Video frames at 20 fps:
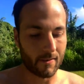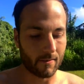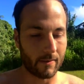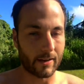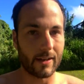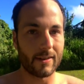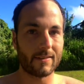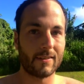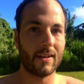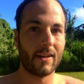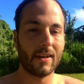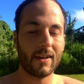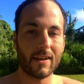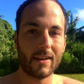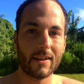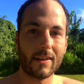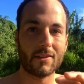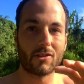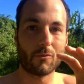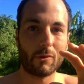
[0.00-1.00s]
right?
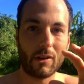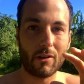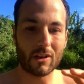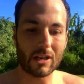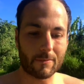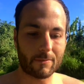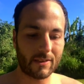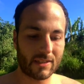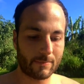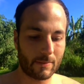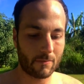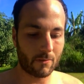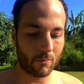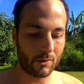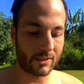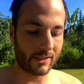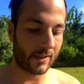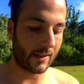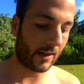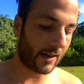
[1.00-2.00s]
So we look up to these people and
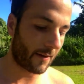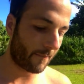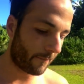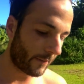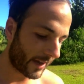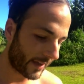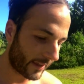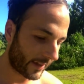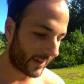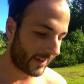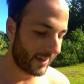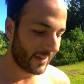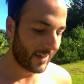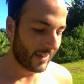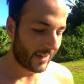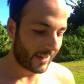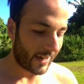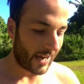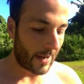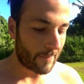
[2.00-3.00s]
we say, oh man, like,
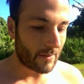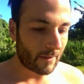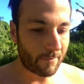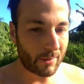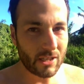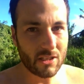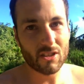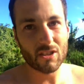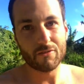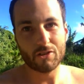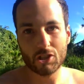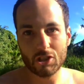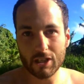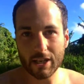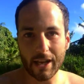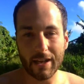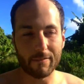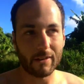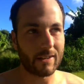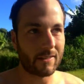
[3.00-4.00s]
I'm a piece of
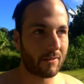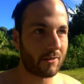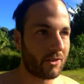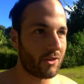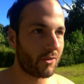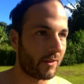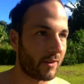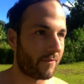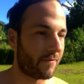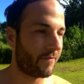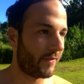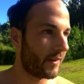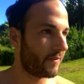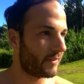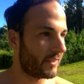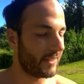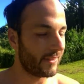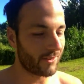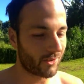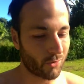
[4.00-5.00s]
shit, right? They're doing
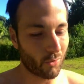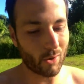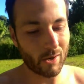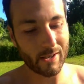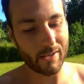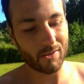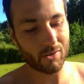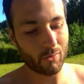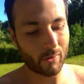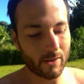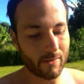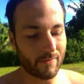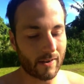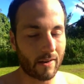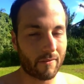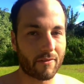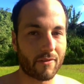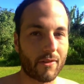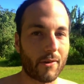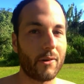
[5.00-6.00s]
15, 20,
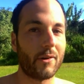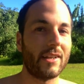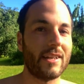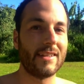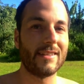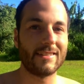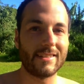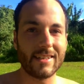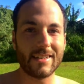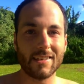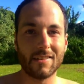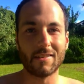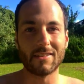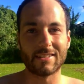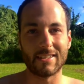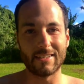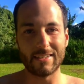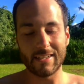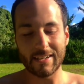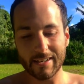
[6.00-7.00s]
25, 30
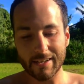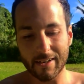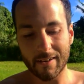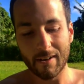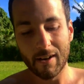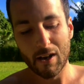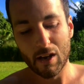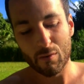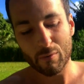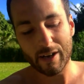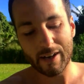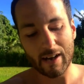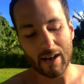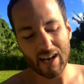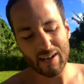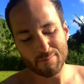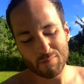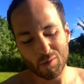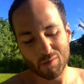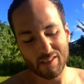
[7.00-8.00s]
deals a year, right?
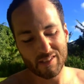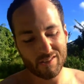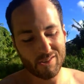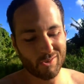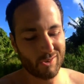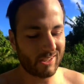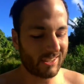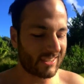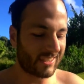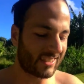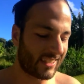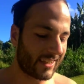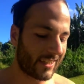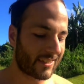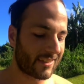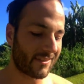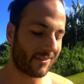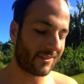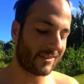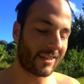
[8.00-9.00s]
I'm only doing
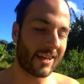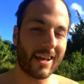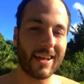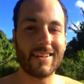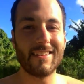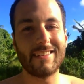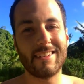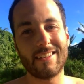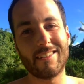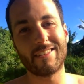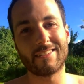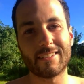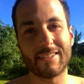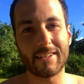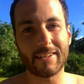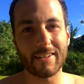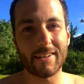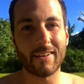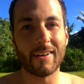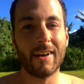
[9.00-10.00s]
6 or 10 deals a
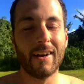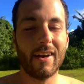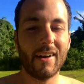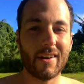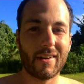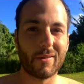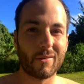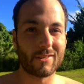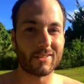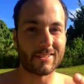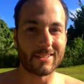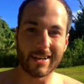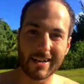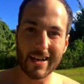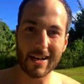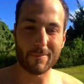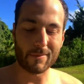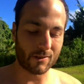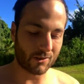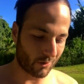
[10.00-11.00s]
year. There was a
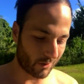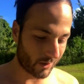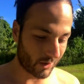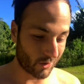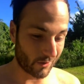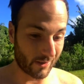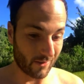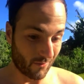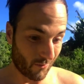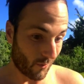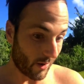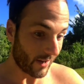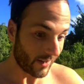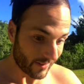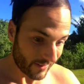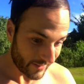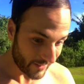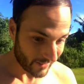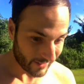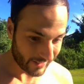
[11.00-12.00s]
time when I was only doing
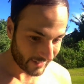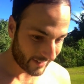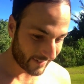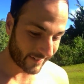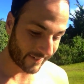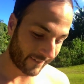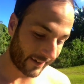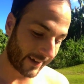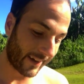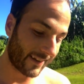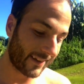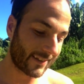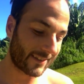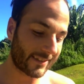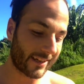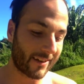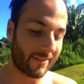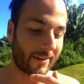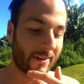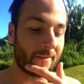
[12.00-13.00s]
1 deal a year, right,
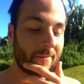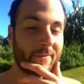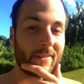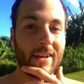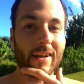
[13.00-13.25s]
etc.